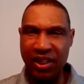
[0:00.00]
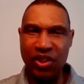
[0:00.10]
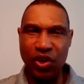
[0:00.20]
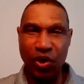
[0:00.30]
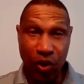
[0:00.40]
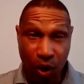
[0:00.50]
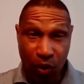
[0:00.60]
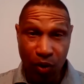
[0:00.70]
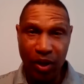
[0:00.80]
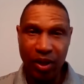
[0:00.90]
continue to
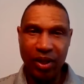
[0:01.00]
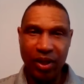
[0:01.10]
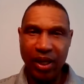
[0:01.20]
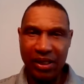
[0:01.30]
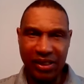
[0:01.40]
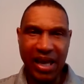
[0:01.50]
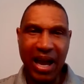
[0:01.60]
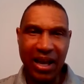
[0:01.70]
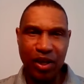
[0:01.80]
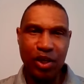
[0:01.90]
grow and stack